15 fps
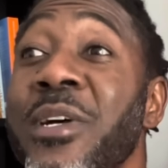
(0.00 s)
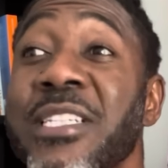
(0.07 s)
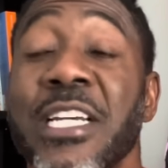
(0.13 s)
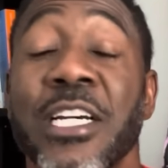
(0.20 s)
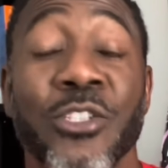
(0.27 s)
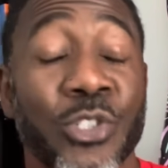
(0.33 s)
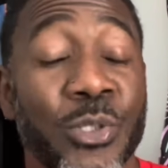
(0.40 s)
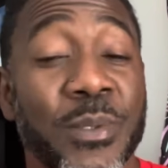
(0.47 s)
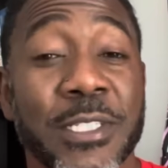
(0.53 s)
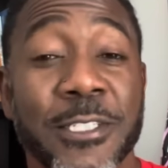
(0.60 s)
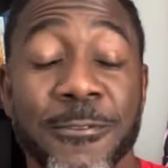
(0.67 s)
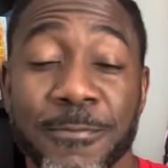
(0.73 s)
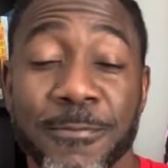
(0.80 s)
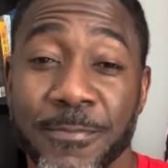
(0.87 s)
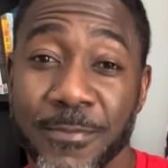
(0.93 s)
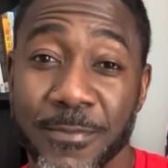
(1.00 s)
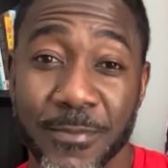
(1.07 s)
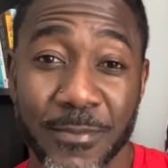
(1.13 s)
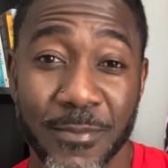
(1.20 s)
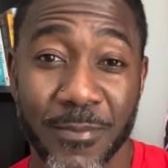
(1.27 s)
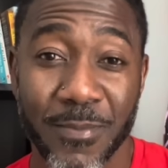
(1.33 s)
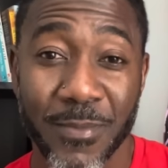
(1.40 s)
they are doing.
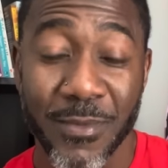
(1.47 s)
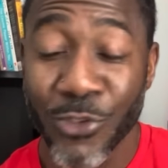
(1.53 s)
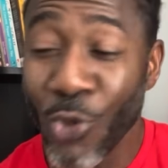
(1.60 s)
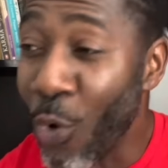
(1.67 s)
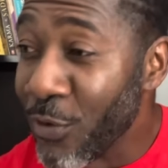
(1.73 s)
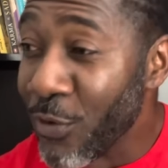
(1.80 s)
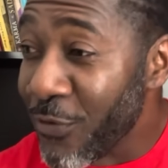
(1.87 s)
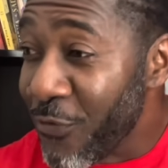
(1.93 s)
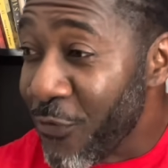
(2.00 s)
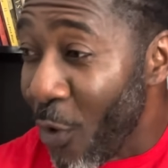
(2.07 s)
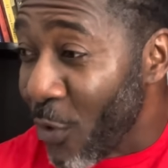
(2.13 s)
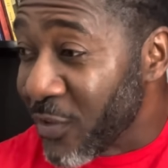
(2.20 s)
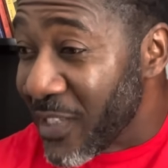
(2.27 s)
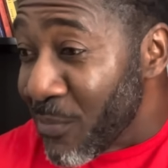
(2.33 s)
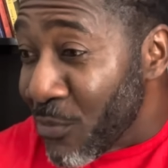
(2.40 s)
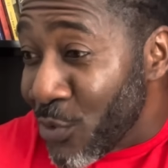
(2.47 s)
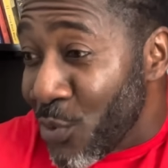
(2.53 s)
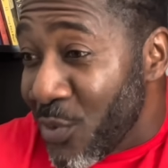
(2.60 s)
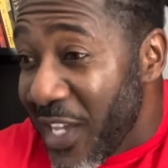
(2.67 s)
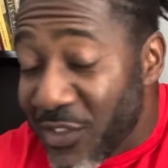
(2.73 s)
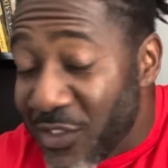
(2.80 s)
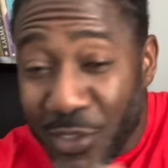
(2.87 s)
Don't force him to do
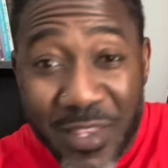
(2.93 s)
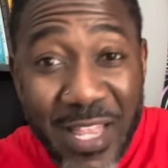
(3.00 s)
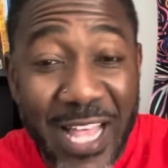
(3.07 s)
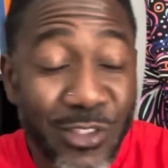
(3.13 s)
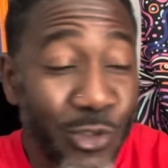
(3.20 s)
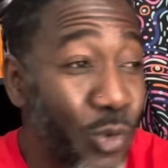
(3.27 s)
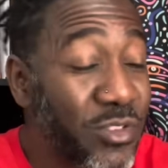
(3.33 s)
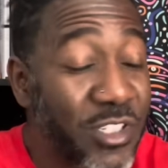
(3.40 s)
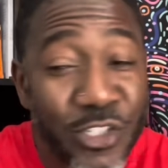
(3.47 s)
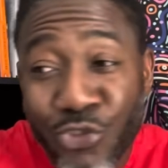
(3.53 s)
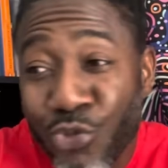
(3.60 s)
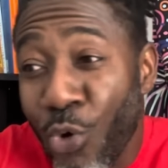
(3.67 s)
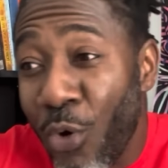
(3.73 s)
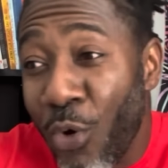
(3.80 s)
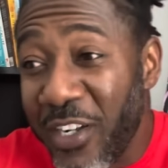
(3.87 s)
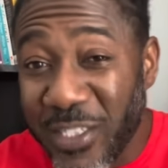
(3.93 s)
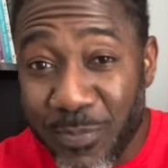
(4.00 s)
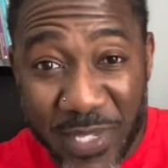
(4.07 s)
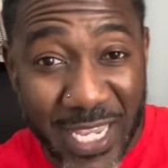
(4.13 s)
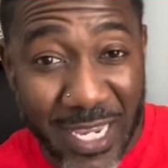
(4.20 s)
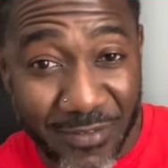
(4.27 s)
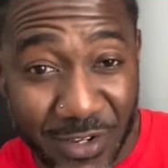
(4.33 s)
this or that. Don't control his
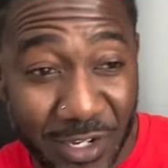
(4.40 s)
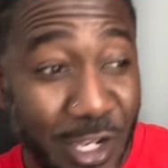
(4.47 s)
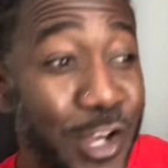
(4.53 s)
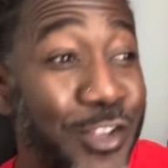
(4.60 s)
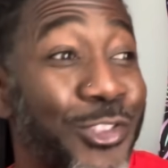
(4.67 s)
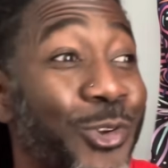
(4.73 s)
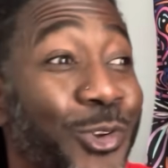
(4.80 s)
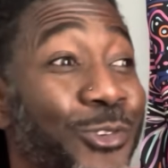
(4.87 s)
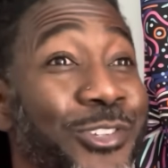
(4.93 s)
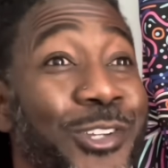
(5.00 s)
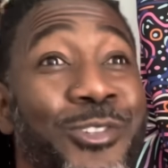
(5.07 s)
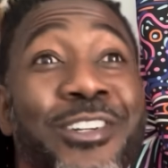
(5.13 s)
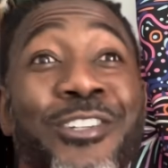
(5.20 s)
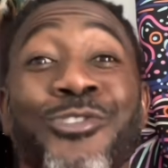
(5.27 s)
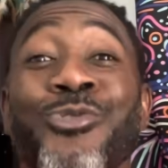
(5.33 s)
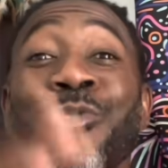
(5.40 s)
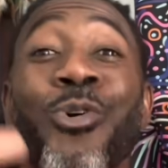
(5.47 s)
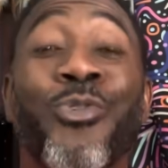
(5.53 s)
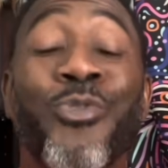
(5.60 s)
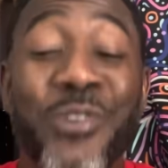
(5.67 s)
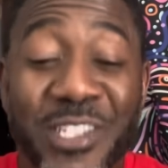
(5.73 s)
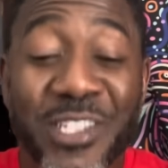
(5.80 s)
behavior. Don't try to control
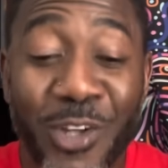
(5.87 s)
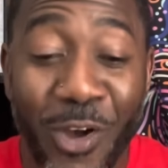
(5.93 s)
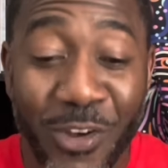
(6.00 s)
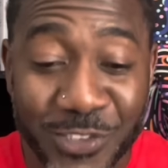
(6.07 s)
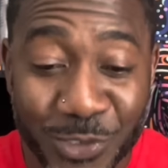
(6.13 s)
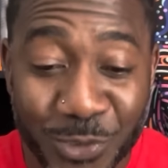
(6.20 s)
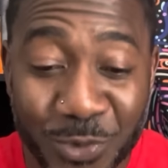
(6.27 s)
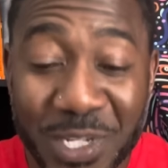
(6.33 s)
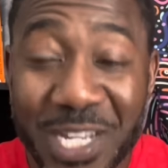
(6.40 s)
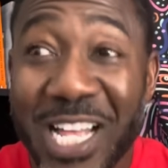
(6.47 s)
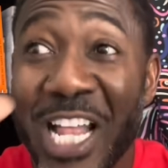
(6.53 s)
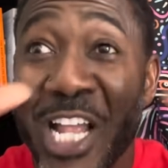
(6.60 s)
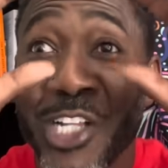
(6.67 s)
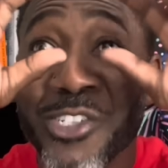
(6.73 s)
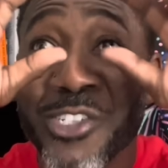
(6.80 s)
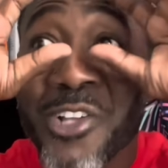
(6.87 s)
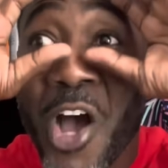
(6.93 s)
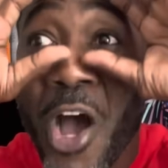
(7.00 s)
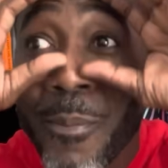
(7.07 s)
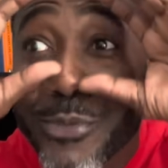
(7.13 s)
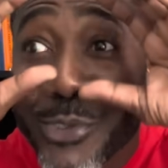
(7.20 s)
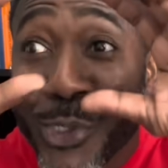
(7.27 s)
who he talks to.
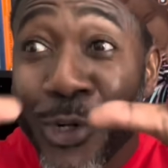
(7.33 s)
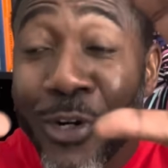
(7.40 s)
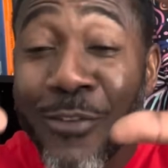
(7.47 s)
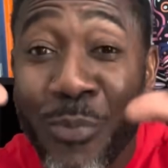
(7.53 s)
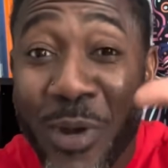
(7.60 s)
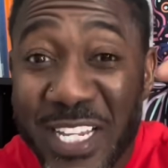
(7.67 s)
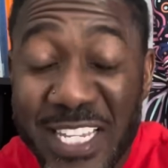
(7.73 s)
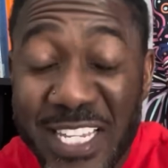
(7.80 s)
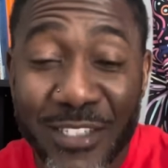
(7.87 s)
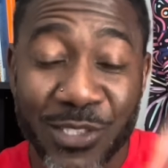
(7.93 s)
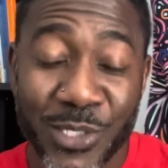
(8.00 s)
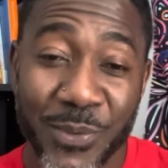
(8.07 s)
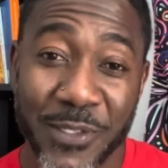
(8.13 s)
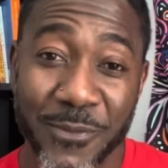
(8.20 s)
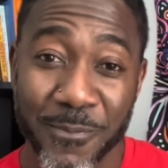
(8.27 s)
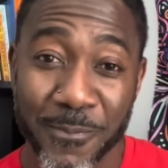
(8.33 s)
Observe what he is doing,